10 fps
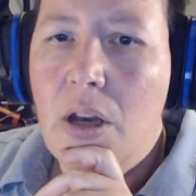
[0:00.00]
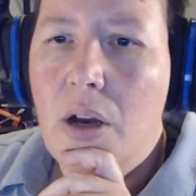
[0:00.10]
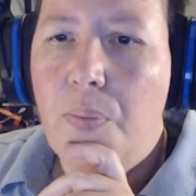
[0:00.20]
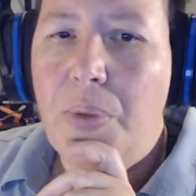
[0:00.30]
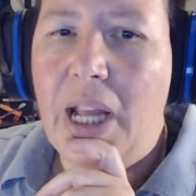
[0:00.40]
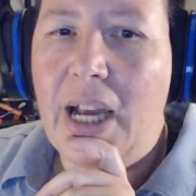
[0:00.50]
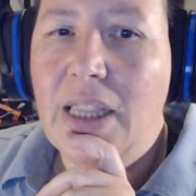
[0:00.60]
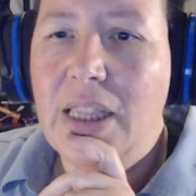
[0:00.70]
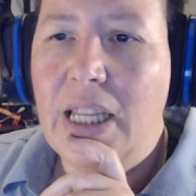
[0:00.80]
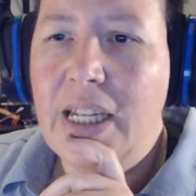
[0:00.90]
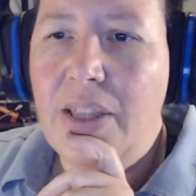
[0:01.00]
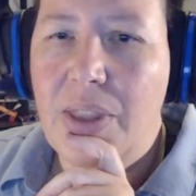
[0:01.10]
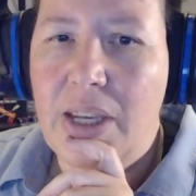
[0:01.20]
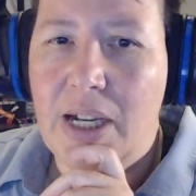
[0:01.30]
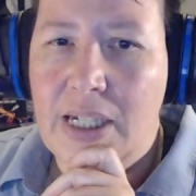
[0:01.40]
But I like
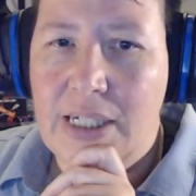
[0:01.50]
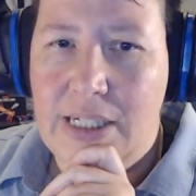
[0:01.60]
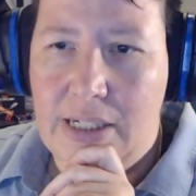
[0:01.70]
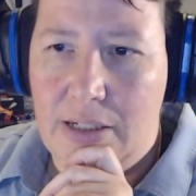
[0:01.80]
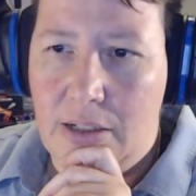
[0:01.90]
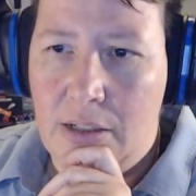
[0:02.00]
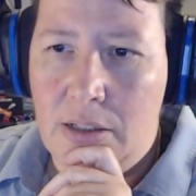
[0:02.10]
the idea